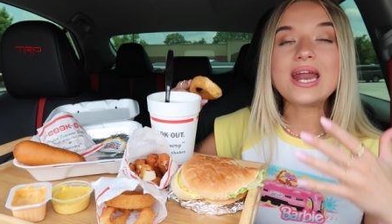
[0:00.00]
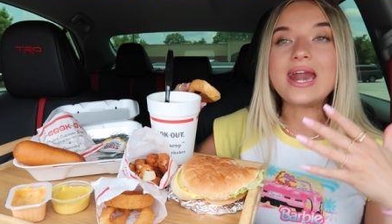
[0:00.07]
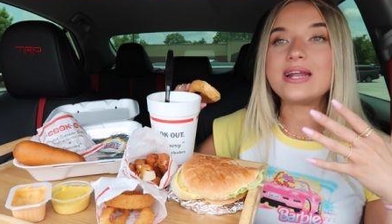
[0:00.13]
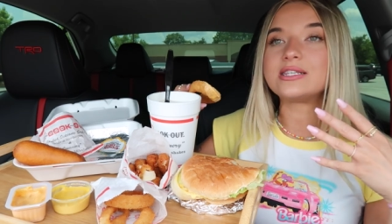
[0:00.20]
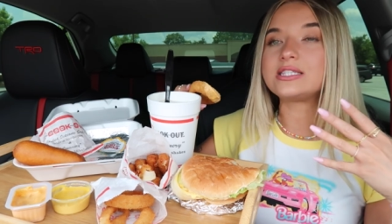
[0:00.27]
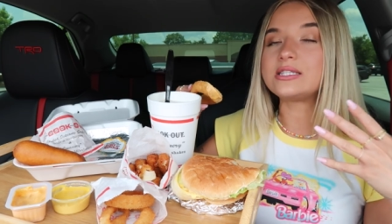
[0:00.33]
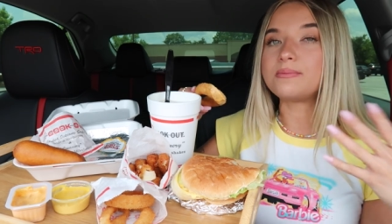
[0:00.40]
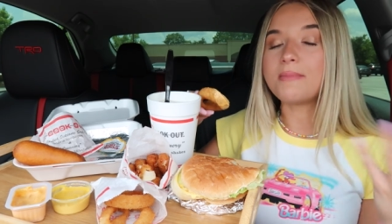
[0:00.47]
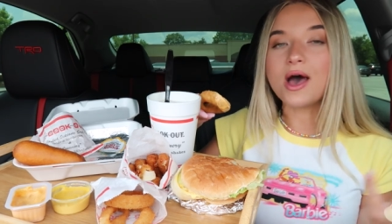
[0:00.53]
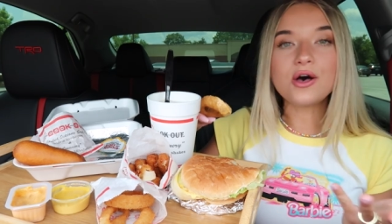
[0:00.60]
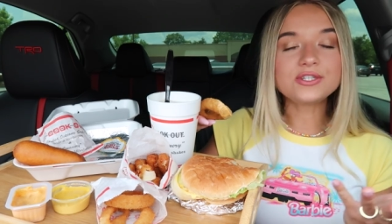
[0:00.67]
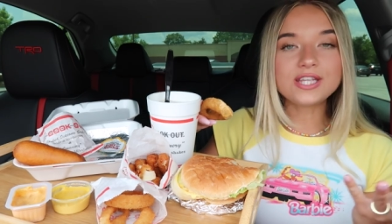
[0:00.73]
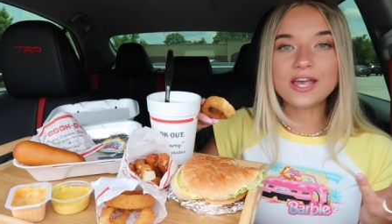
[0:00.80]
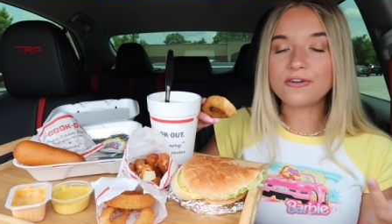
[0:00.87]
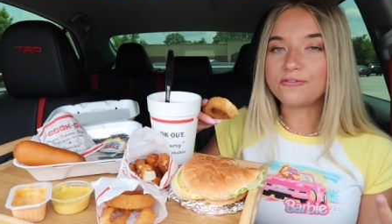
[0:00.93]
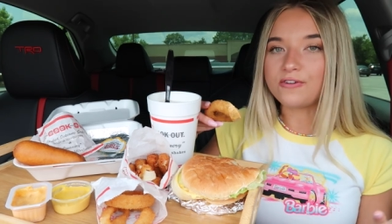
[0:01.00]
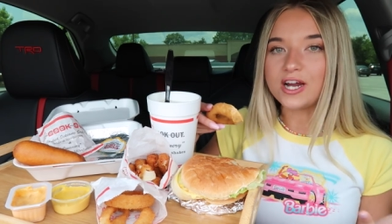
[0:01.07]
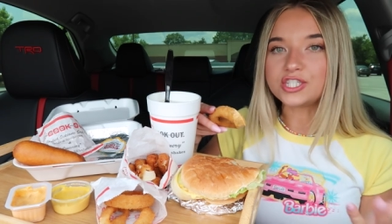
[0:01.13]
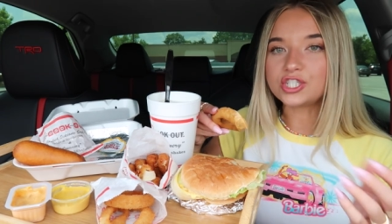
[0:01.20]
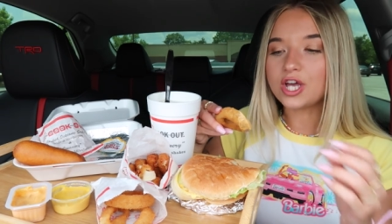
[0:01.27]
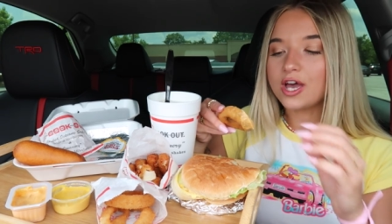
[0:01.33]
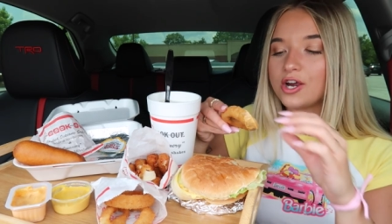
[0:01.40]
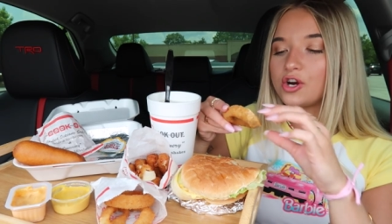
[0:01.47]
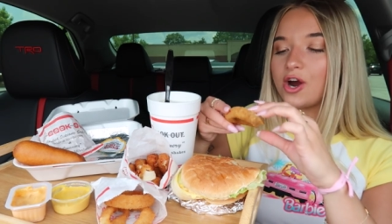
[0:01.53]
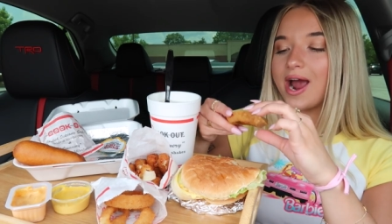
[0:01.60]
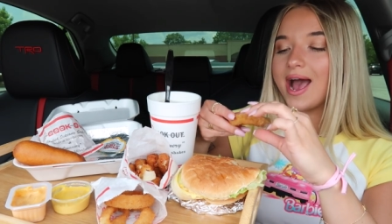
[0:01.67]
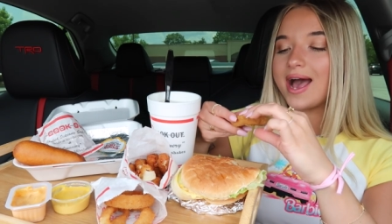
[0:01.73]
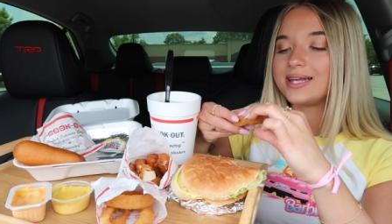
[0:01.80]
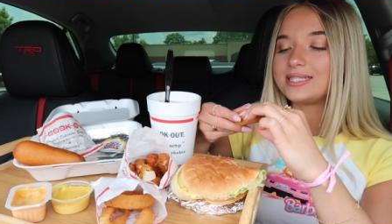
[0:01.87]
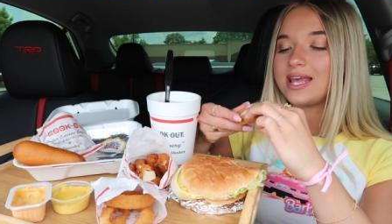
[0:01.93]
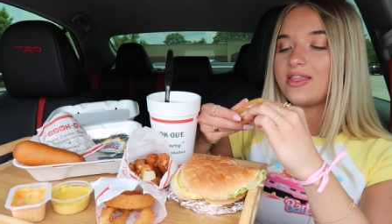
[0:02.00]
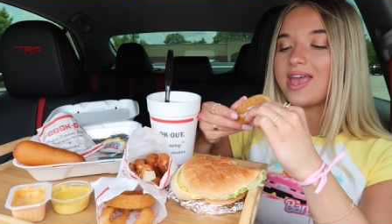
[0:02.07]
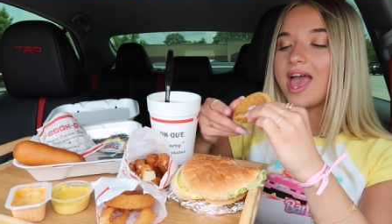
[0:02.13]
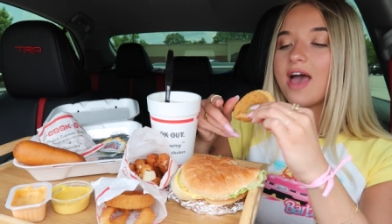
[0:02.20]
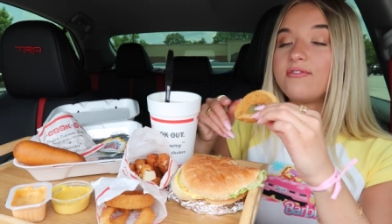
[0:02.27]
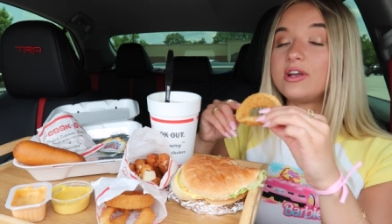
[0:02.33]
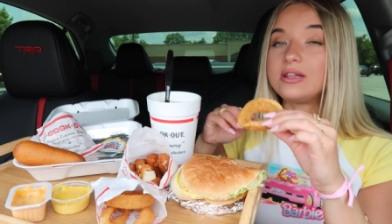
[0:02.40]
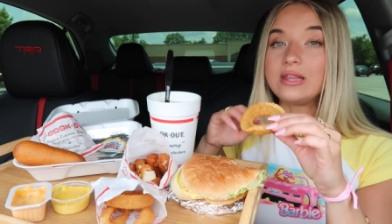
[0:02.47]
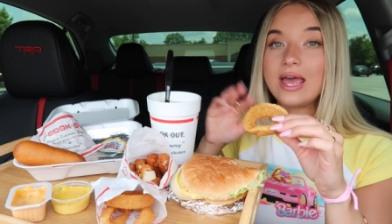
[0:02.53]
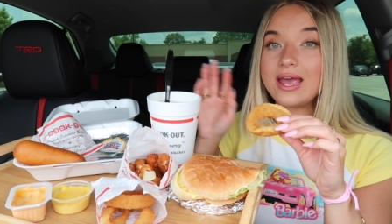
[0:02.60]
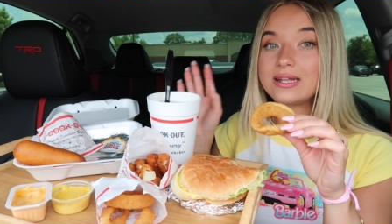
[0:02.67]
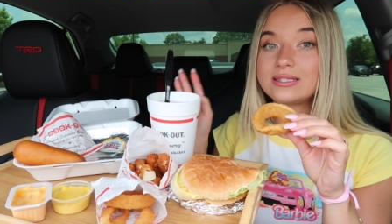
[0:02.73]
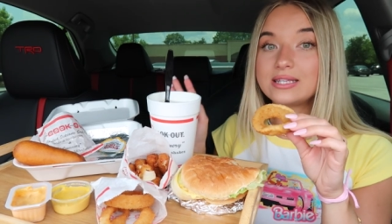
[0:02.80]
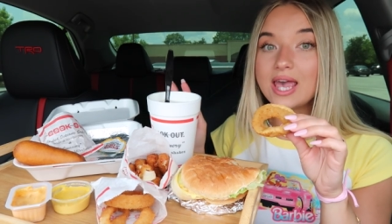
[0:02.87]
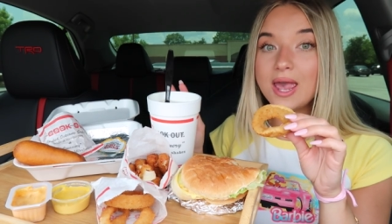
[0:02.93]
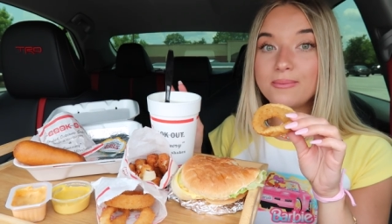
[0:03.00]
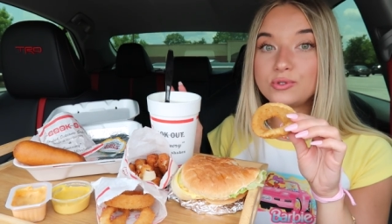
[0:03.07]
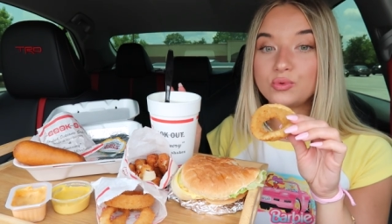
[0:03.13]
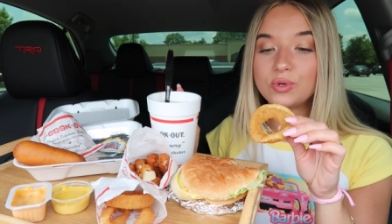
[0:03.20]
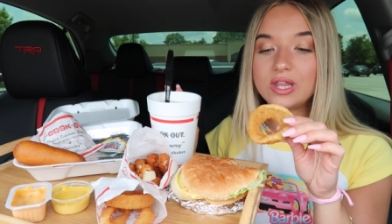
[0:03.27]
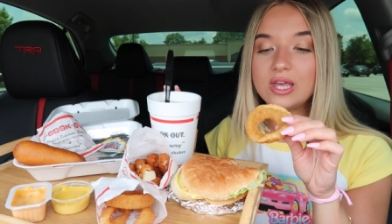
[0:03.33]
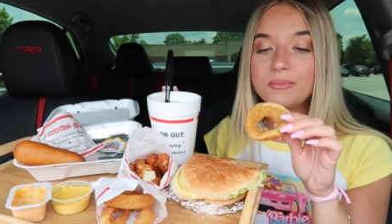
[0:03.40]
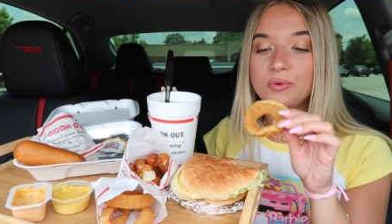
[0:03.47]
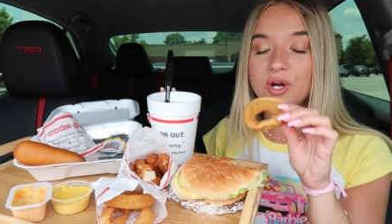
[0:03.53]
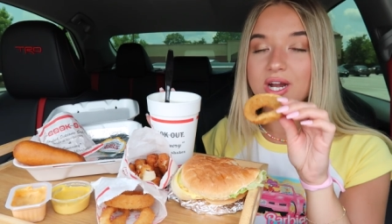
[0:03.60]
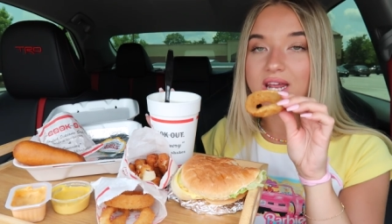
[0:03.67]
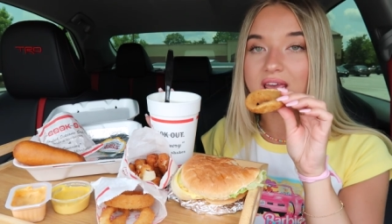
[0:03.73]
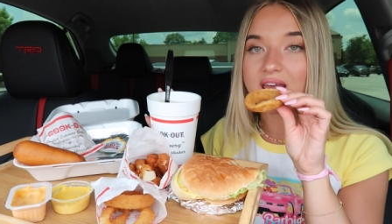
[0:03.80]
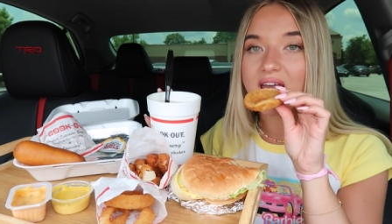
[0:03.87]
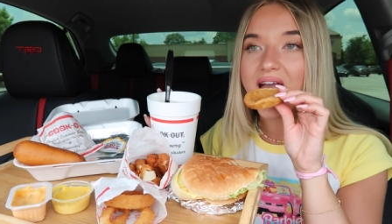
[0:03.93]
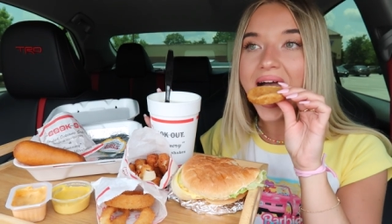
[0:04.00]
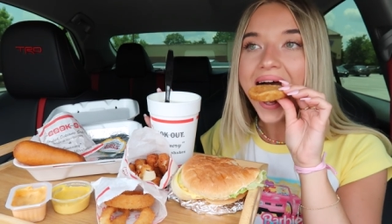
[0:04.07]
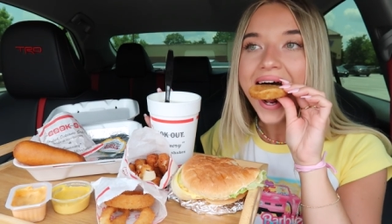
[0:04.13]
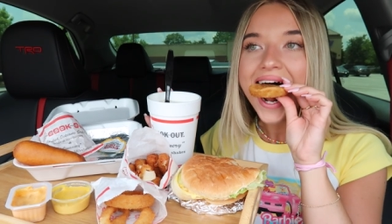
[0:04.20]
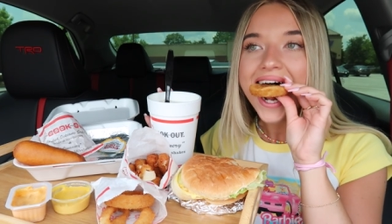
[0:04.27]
and it smells like fresh cut grass, and they have it landscaped really pretty.